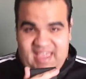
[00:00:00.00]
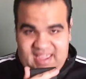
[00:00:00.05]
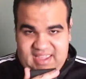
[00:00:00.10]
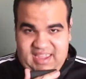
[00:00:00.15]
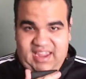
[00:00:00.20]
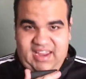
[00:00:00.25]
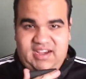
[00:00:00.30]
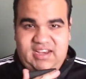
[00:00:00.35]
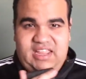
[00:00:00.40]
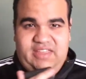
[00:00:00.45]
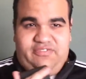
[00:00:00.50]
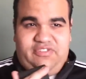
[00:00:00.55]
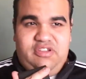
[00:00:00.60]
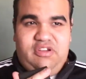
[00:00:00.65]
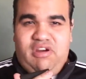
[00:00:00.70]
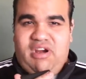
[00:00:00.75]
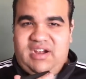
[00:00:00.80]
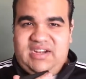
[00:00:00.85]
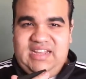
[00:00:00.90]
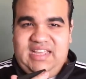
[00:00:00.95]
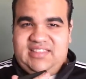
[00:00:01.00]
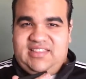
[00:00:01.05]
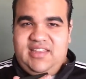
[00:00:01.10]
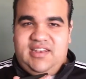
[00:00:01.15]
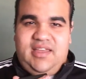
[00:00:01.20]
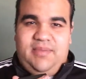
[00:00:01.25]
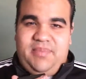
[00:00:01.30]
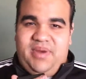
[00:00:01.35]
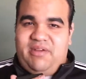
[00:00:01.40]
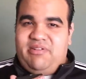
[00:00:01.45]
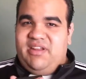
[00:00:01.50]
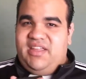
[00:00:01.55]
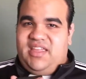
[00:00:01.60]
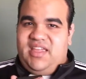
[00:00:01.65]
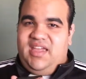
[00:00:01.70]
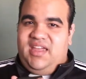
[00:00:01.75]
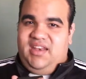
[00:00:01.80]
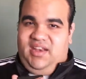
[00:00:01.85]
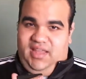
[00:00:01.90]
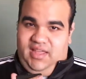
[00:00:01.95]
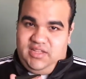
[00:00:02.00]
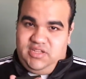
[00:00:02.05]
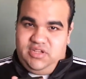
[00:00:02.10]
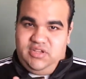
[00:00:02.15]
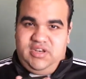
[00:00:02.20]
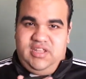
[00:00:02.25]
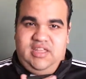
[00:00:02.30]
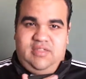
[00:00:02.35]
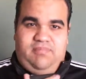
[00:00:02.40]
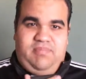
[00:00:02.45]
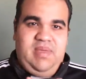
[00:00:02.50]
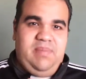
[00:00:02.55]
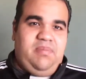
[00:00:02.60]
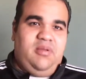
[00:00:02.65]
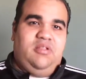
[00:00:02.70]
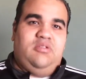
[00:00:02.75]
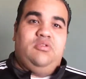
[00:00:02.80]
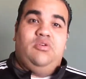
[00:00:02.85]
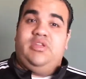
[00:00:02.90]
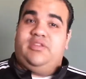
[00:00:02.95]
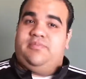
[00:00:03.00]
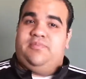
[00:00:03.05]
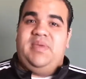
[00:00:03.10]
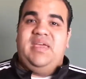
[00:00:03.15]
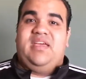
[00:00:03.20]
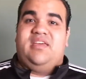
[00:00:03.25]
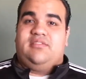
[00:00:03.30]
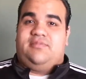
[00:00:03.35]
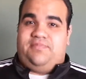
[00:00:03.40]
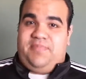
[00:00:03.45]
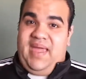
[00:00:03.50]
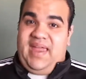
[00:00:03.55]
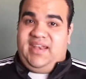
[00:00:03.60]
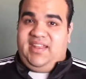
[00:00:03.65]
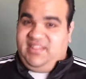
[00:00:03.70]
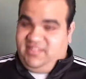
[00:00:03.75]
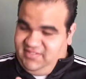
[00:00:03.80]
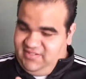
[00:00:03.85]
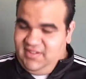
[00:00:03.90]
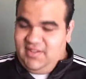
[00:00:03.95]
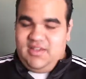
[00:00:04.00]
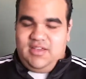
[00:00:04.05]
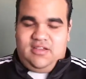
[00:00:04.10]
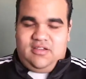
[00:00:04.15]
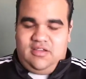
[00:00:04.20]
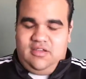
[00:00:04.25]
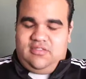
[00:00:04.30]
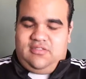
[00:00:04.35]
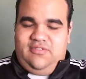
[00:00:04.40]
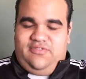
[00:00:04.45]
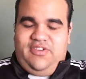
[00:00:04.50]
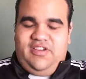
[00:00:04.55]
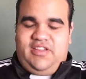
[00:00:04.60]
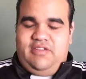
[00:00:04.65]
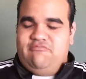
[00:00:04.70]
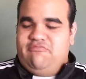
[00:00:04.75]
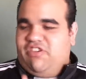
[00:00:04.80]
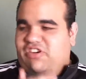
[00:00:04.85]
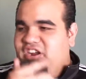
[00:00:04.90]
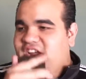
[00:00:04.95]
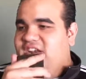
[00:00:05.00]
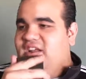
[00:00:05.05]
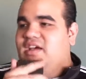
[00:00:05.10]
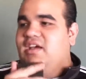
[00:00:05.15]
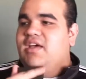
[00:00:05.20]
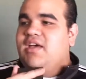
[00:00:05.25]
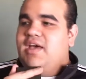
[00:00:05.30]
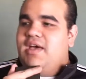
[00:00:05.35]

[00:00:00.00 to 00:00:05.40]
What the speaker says: Again, if you are Latin American and you need people who speak Spanish, go to fucking Workana.